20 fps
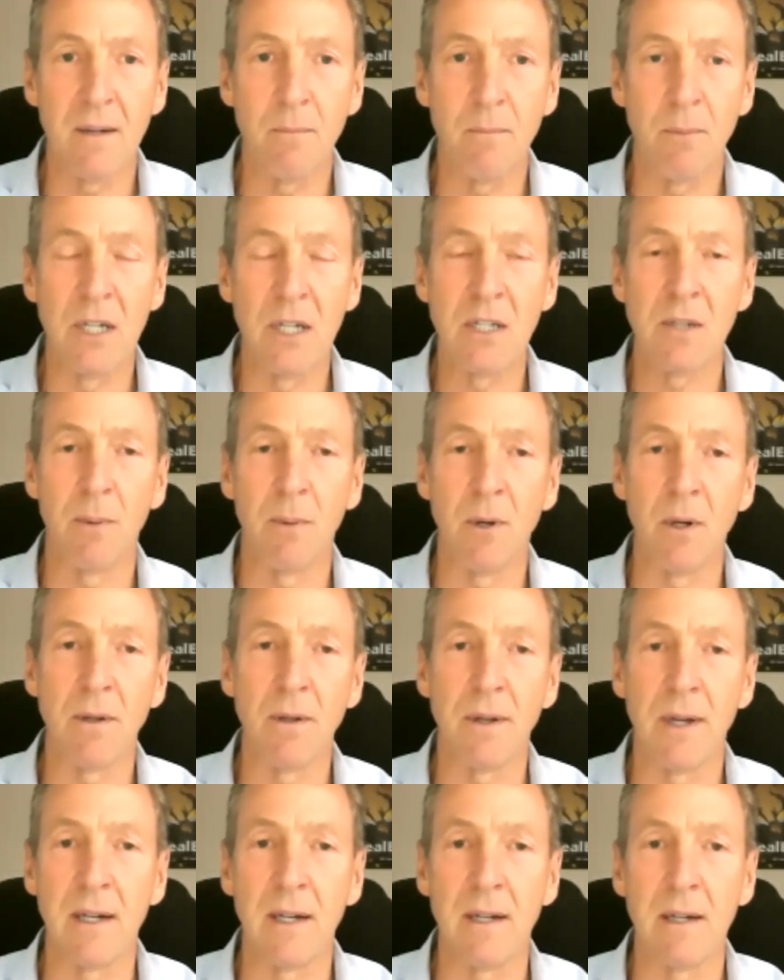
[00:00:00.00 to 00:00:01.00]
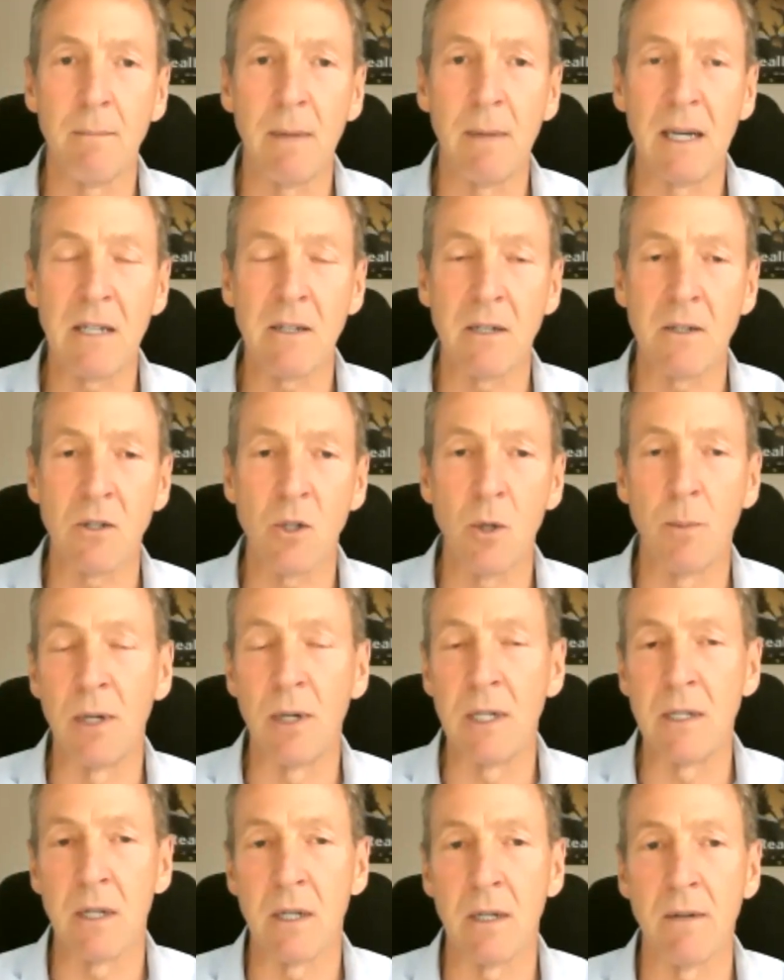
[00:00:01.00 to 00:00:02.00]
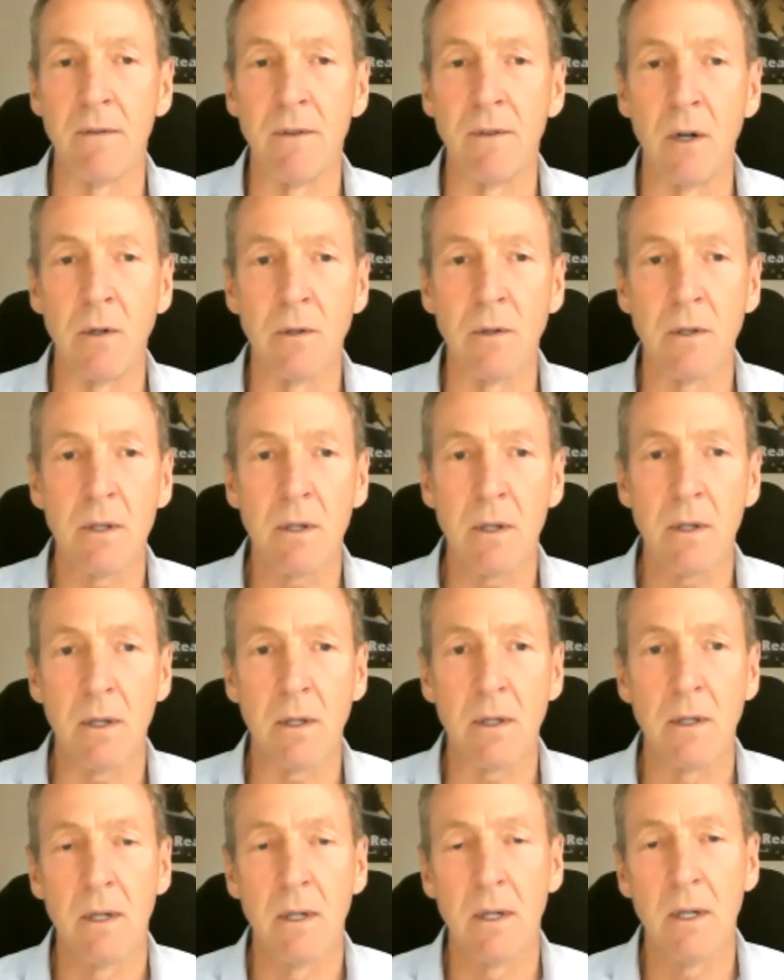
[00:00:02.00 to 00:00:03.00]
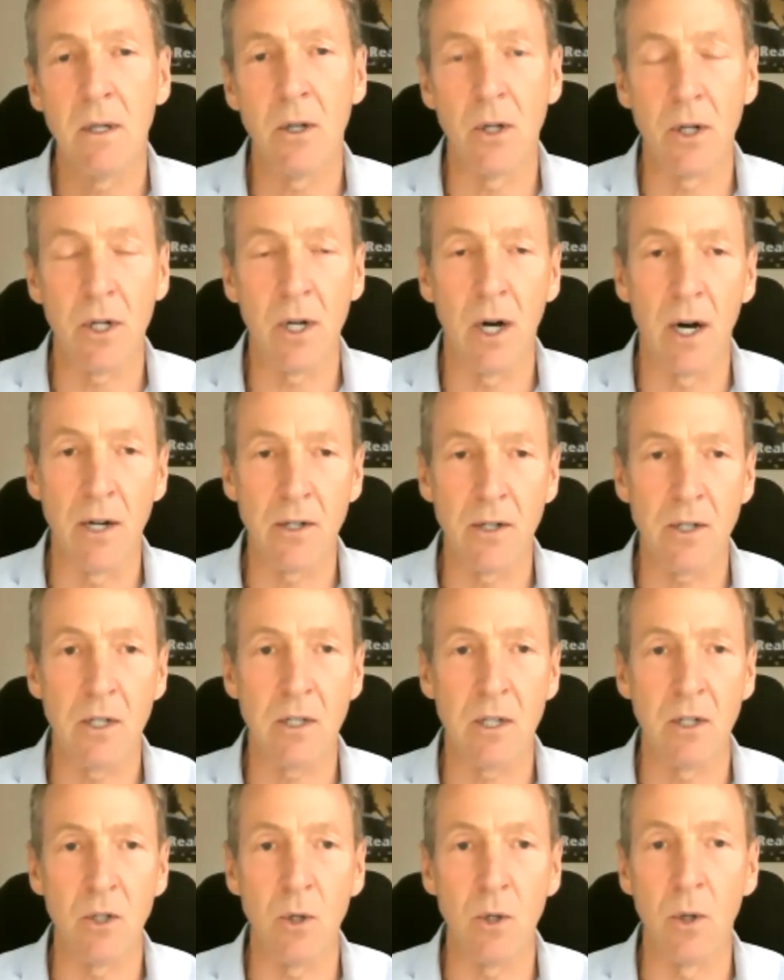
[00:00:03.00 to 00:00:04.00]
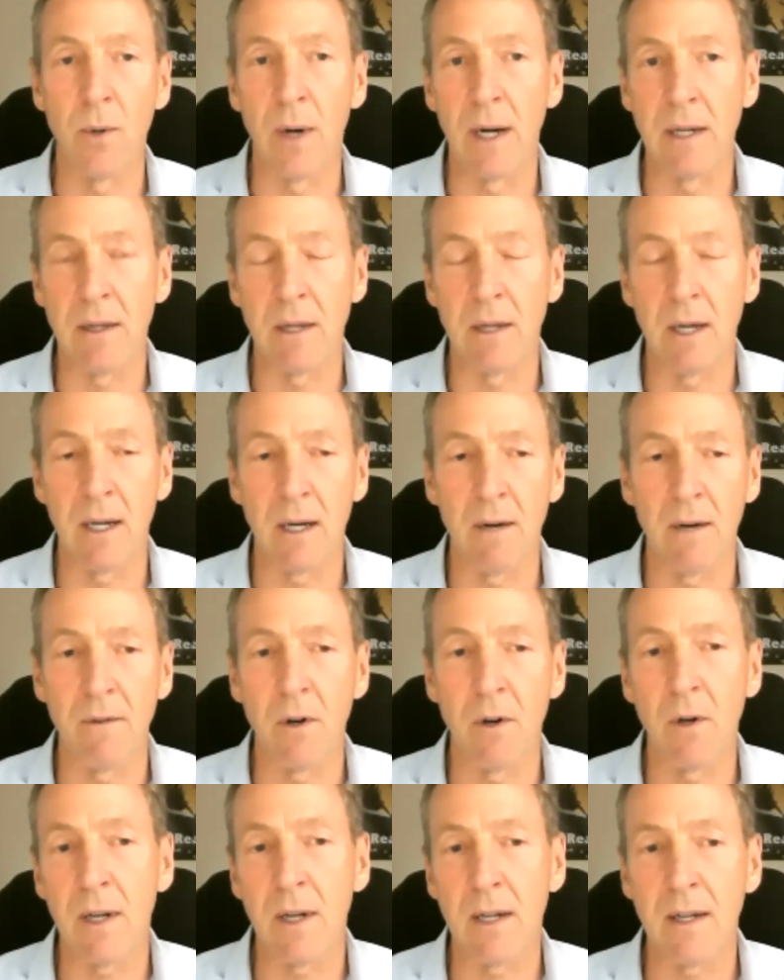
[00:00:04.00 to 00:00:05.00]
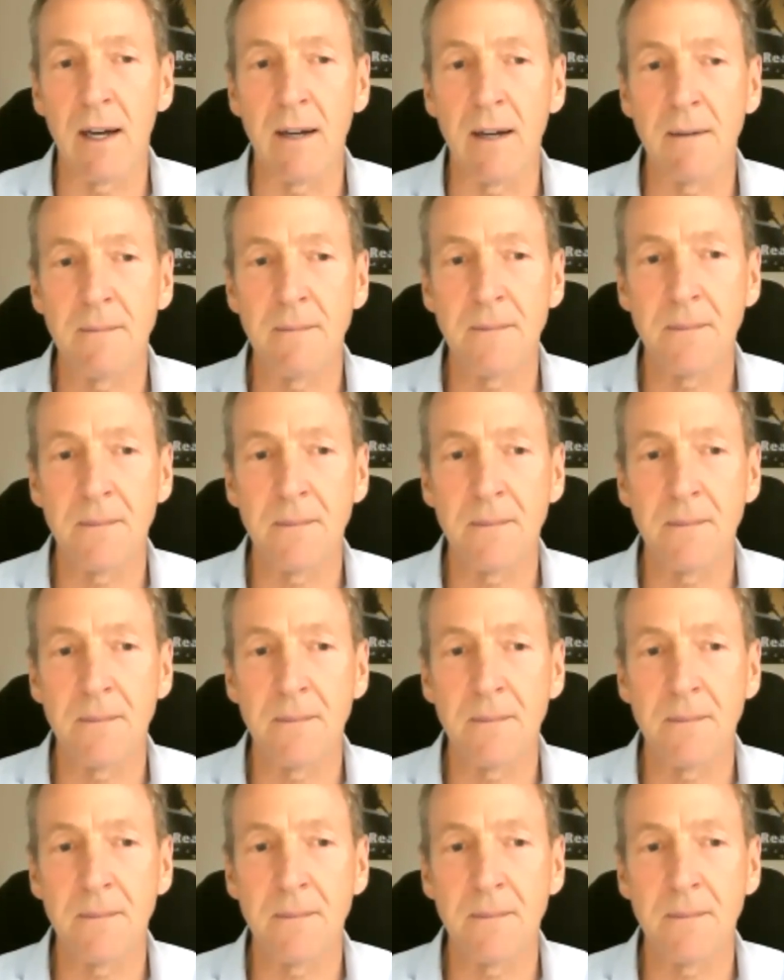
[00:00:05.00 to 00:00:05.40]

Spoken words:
principle, then it makes it super easy to vote your conscience and do the right thing on voting day.